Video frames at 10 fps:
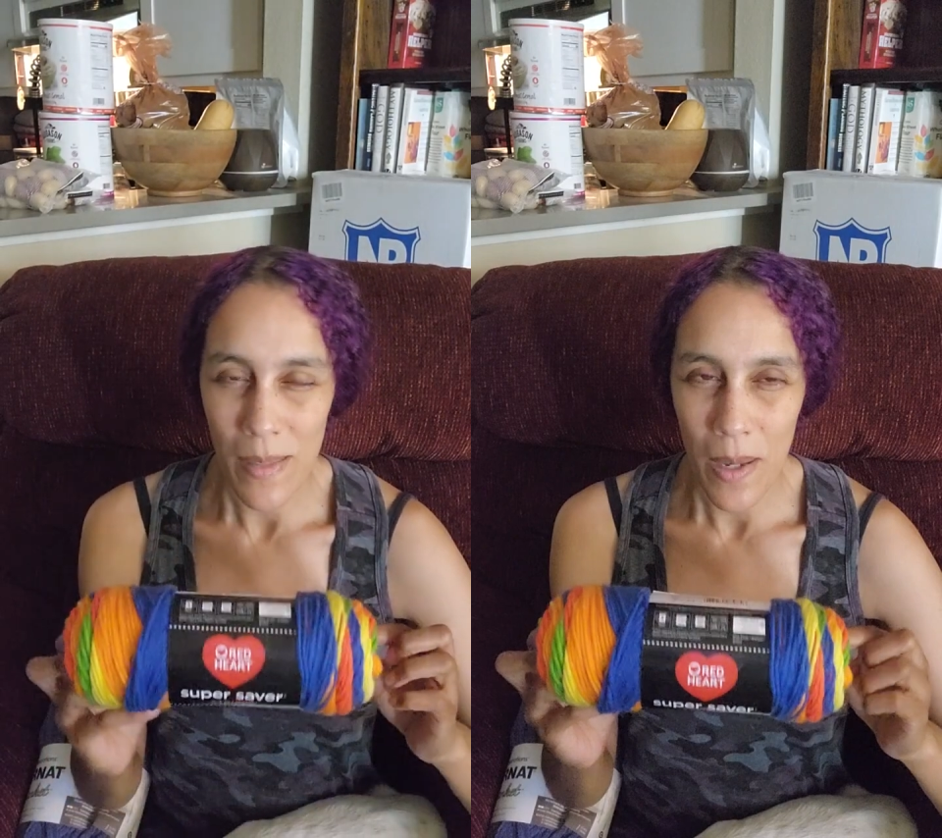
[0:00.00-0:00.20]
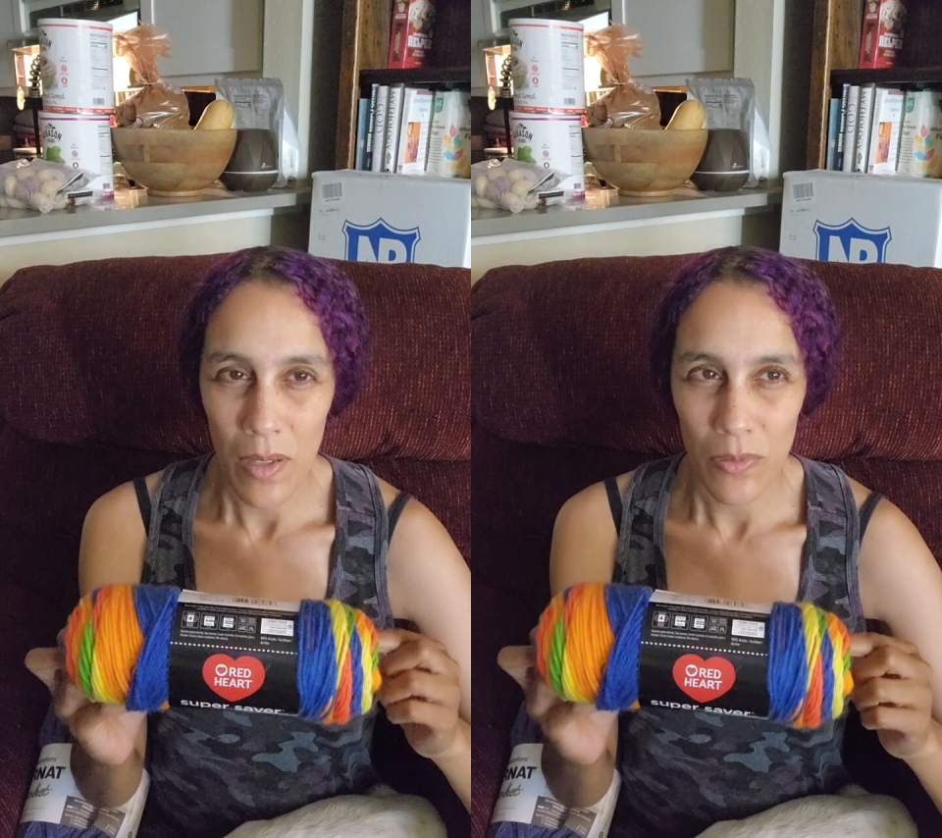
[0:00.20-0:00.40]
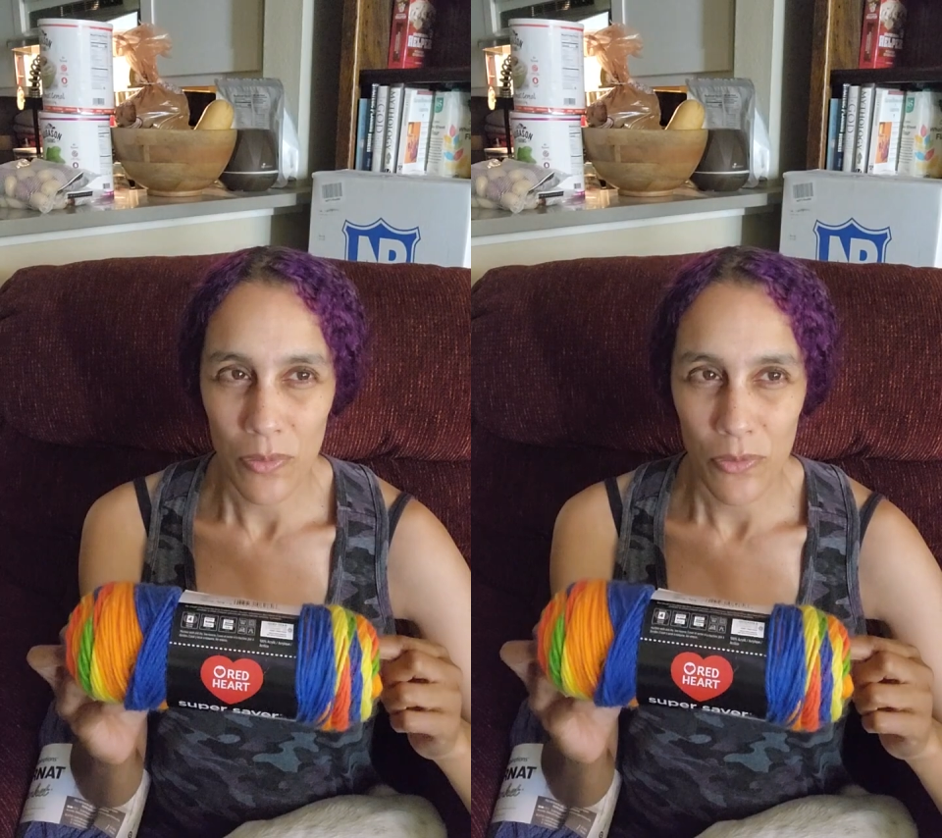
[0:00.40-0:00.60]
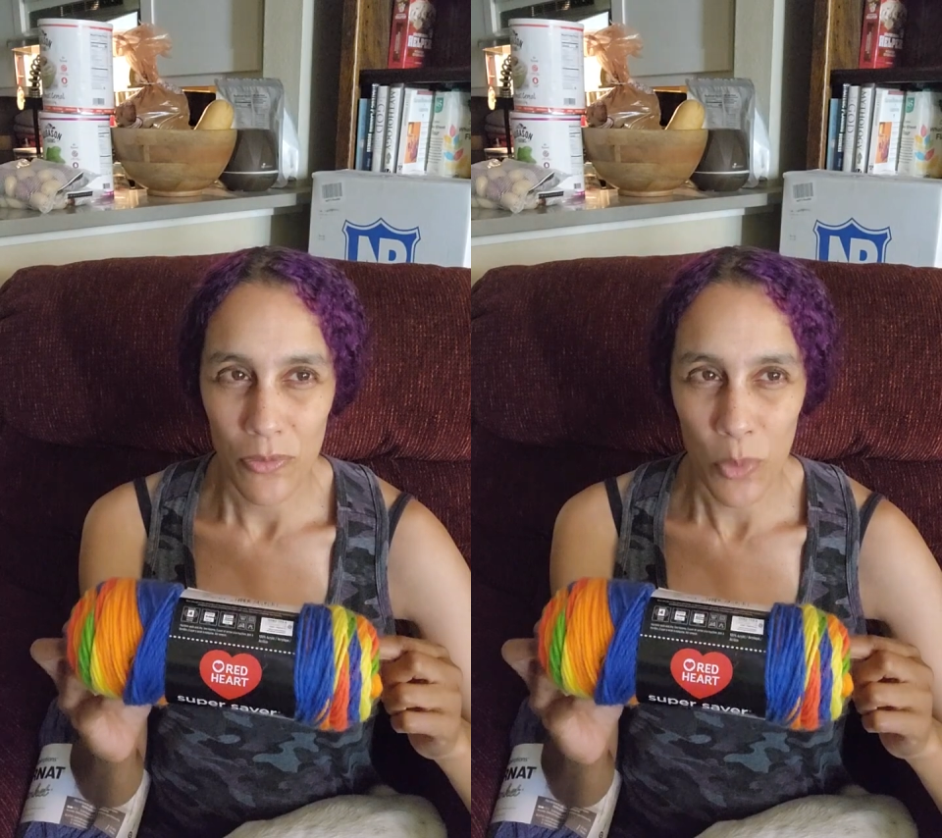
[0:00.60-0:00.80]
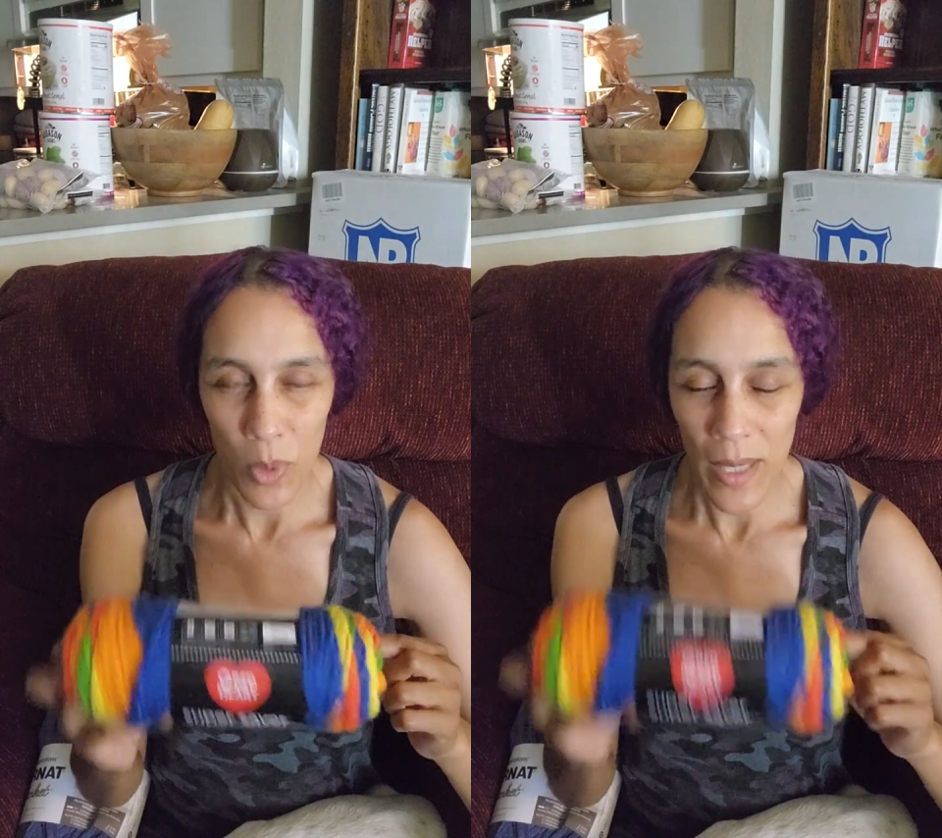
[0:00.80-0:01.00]
about
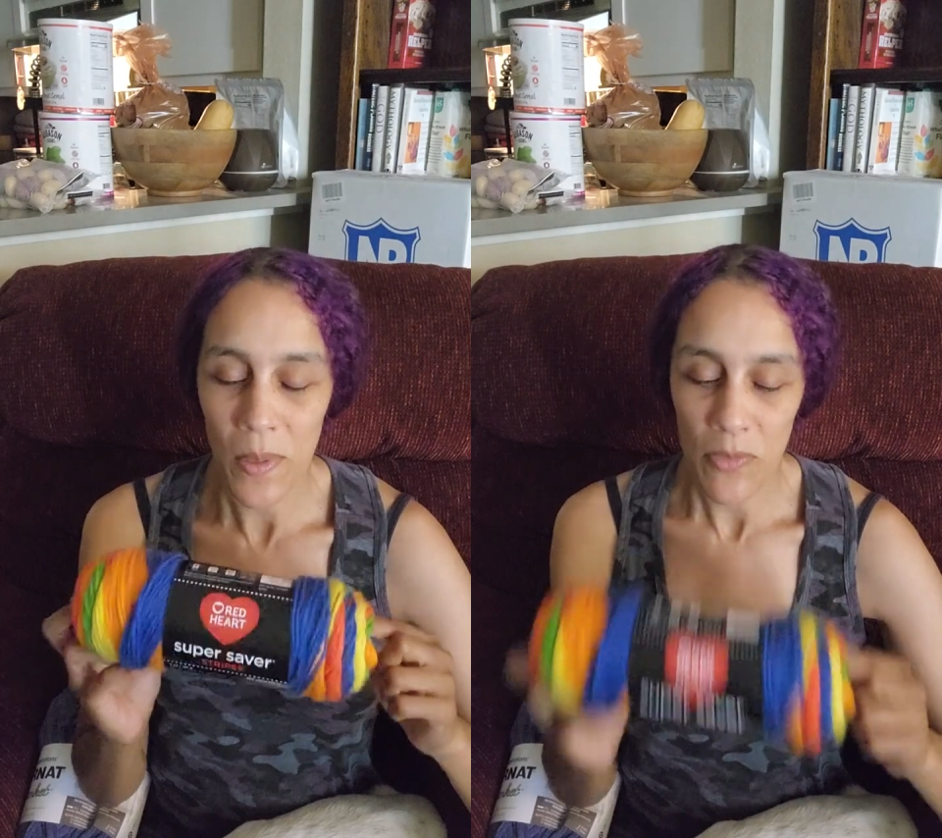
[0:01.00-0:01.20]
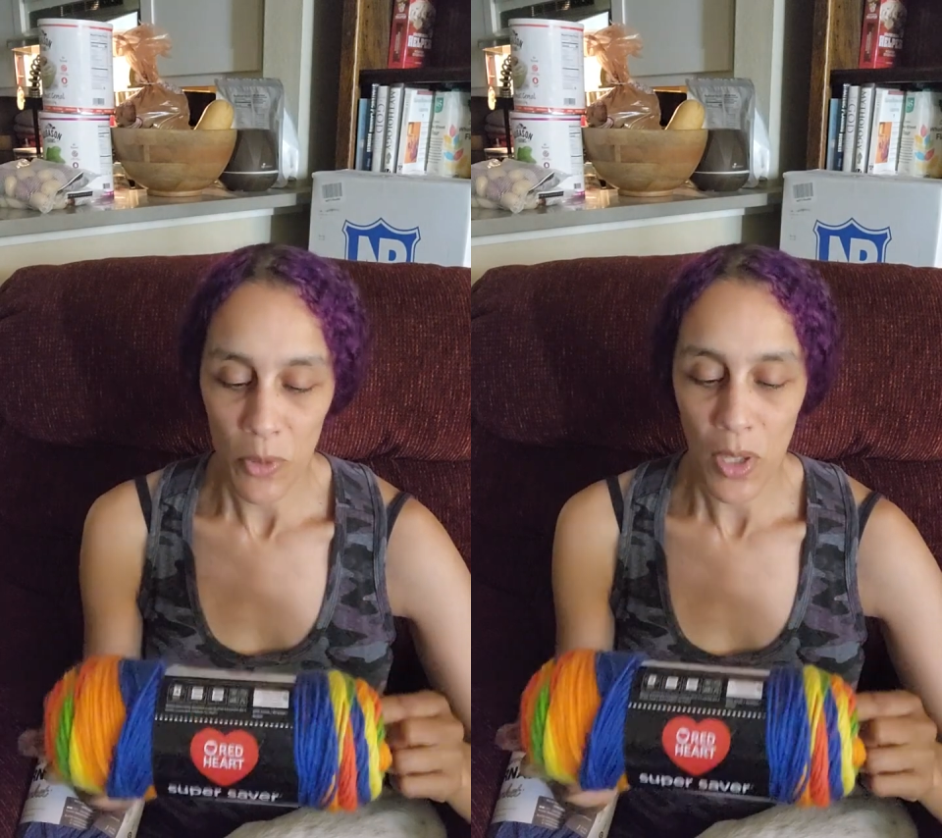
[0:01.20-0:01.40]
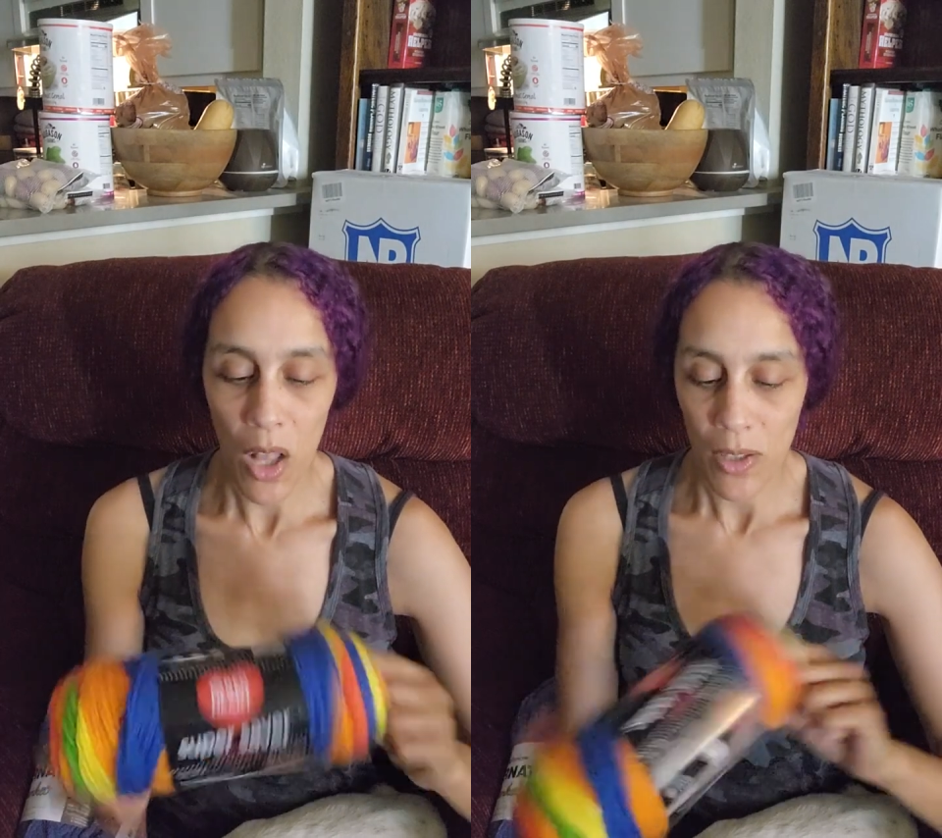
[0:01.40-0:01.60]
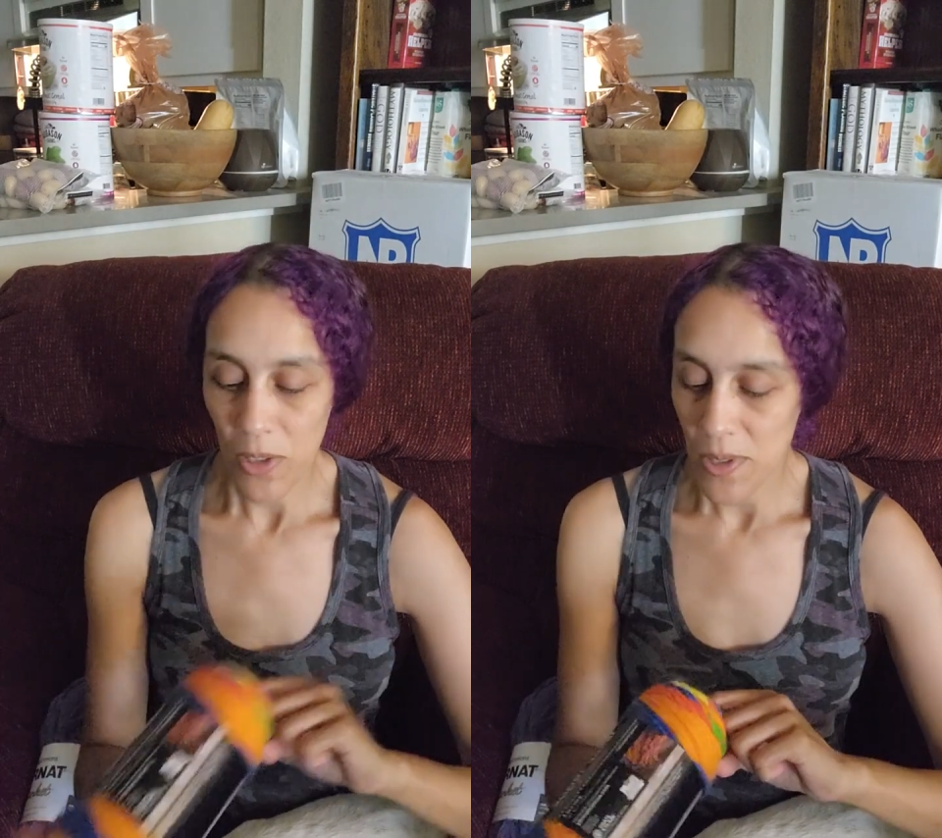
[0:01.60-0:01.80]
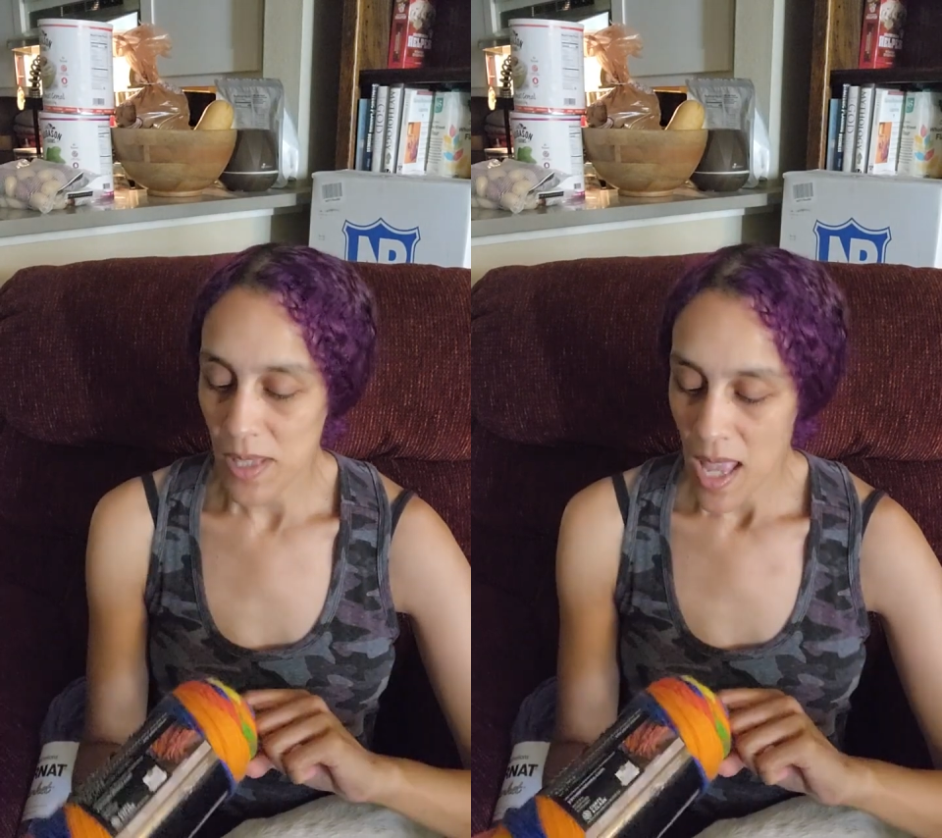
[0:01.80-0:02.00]
$4.